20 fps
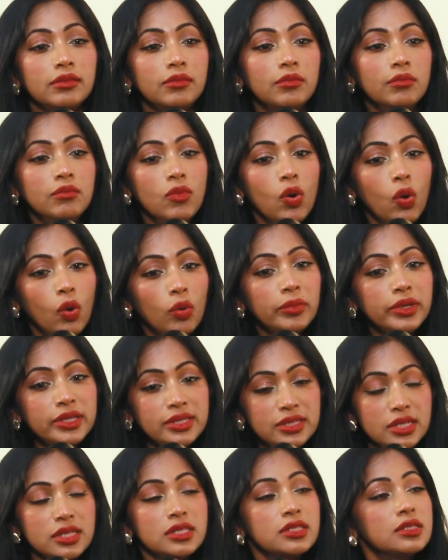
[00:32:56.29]

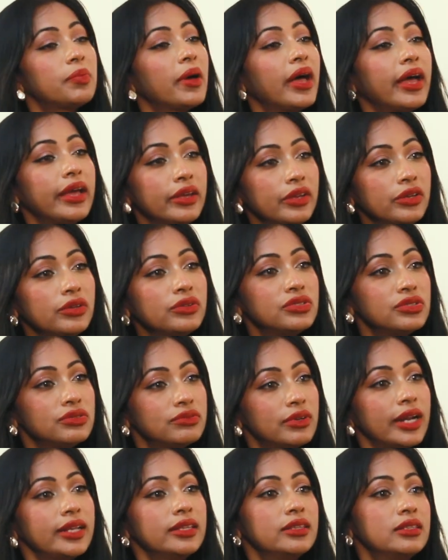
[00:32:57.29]
moments inspire you to
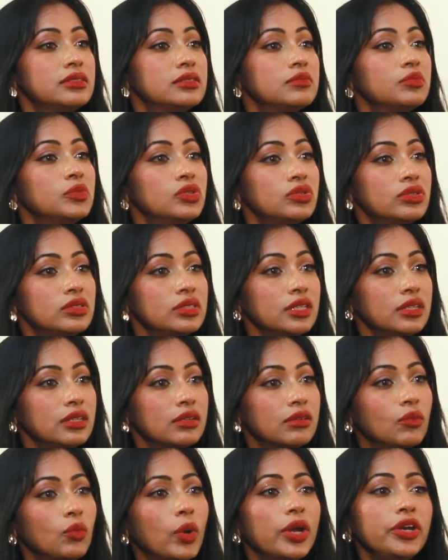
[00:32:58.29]
write this music?
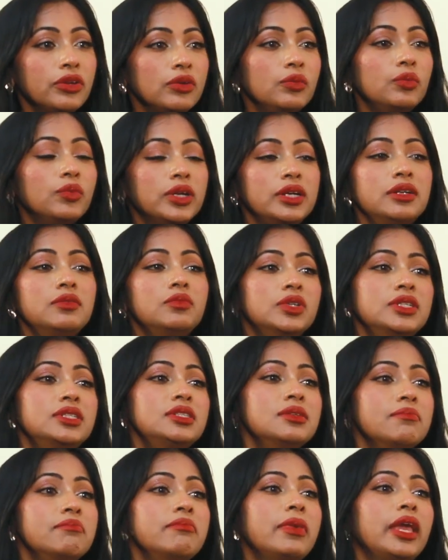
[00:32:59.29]
What's
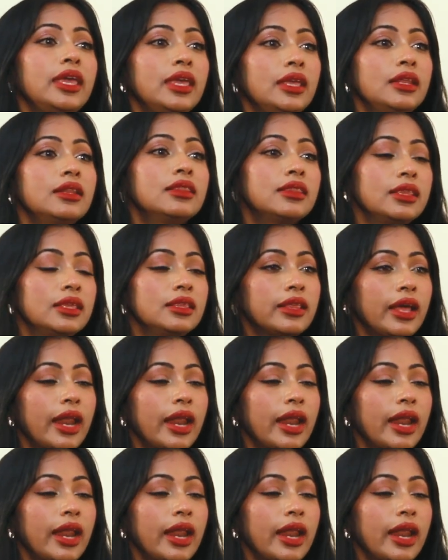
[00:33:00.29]
the main thing that